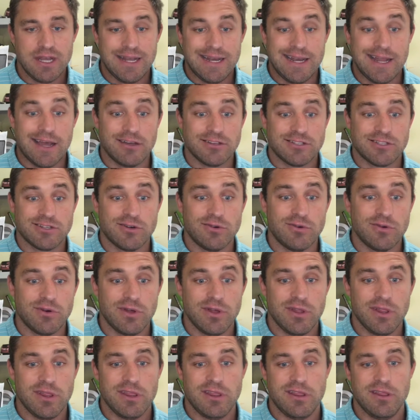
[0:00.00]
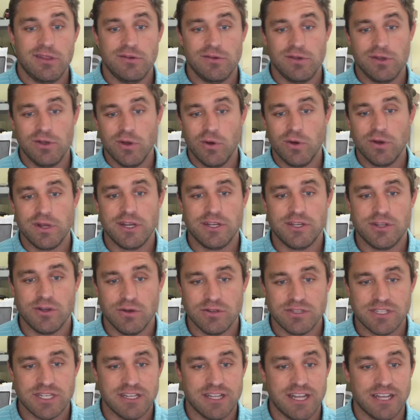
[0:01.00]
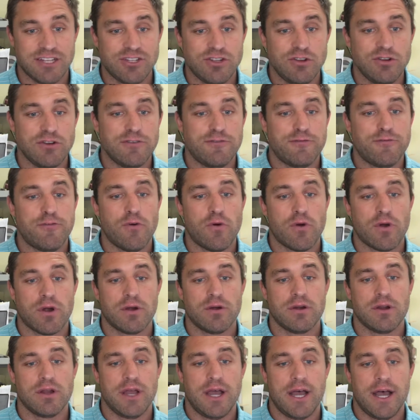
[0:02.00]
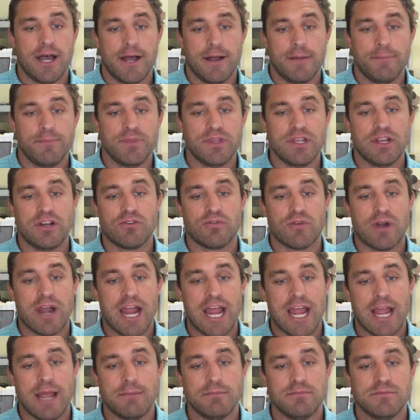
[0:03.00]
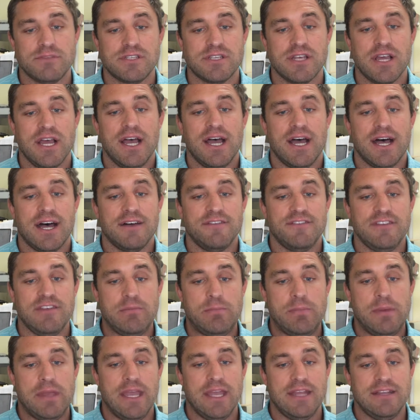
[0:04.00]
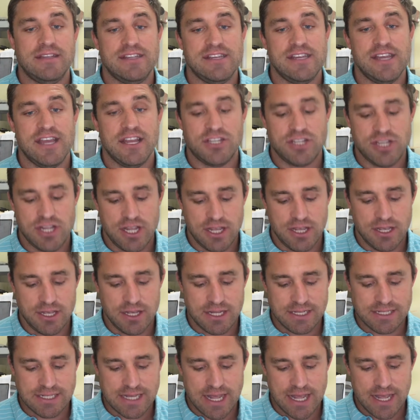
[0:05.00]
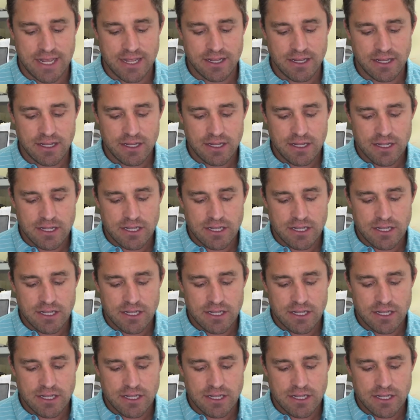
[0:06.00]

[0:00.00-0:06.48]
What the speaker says: Now, so we go into dosing like 2 to 4 grams of EPA, DHA a day.